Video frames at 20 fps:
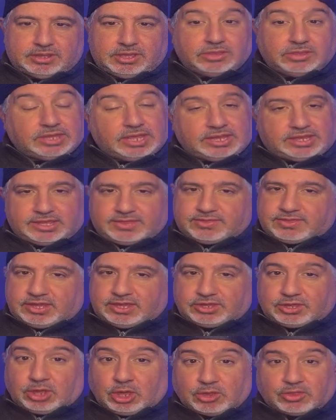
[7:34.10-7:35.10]
They did
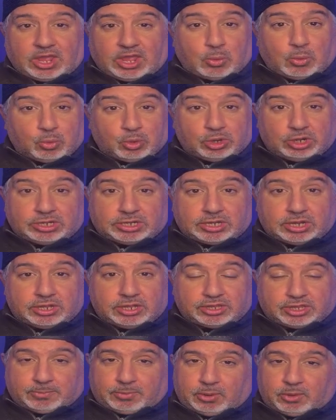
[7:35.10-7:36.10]
things they weren't
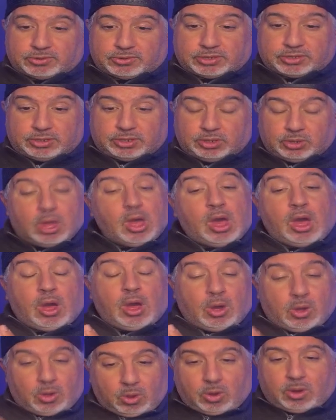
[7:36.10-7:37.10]
supposed to do,
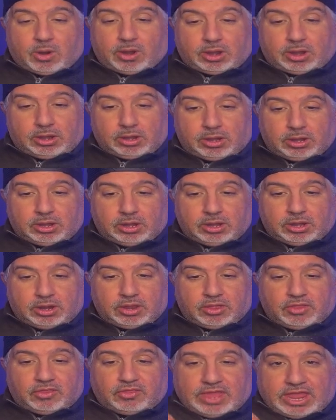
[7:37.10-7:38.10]
or
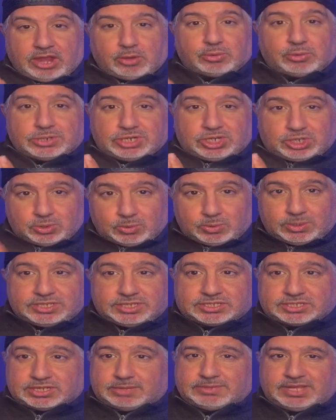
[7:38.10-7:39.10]
they were doing
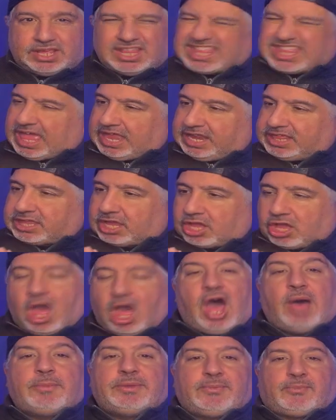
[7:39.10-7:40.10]
something that is a
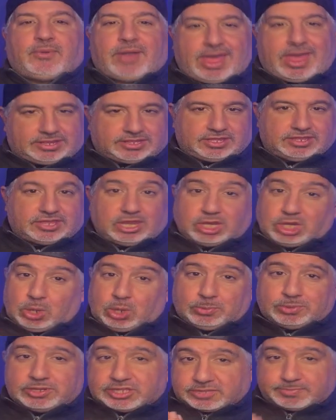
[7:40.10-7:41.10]
common practice and no
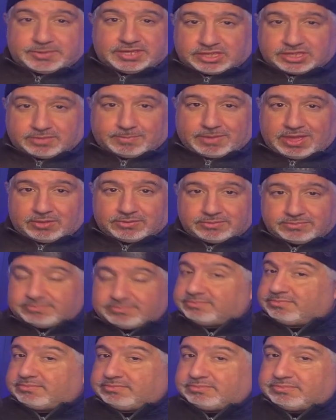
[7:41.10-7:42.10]
one speaks about.
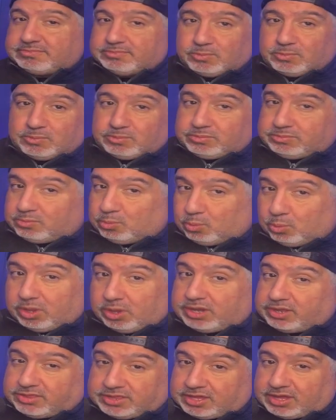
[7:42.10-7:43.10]

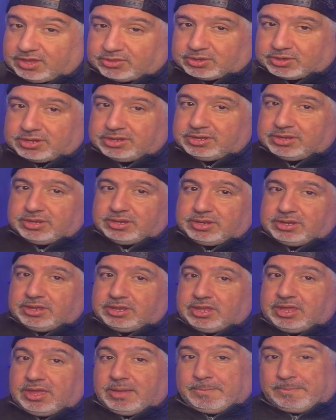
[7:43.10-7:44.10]
One or the other.
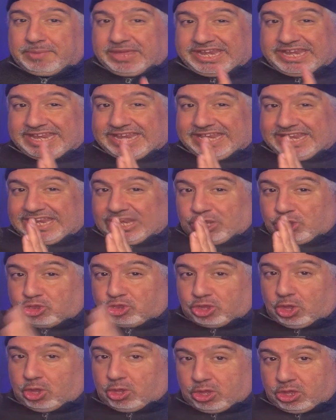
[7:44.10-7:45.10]
But
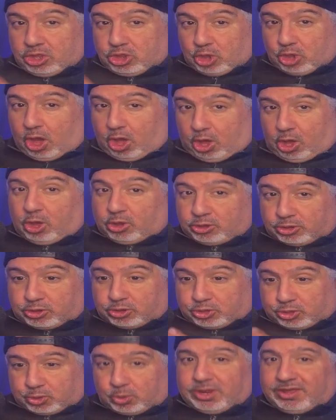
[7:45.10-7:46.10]
the, all
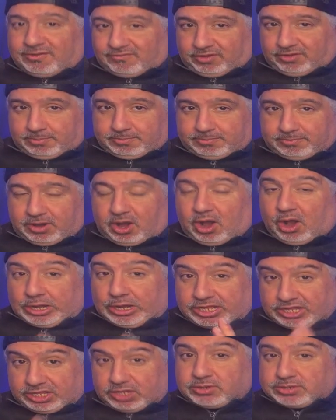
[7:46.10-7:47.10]
three of them are
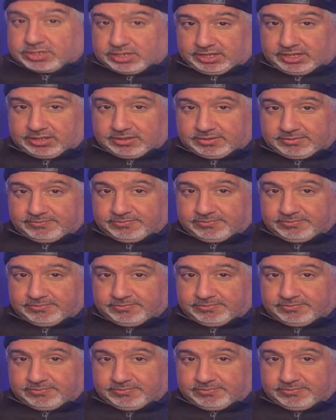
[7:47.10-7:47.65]
guilty,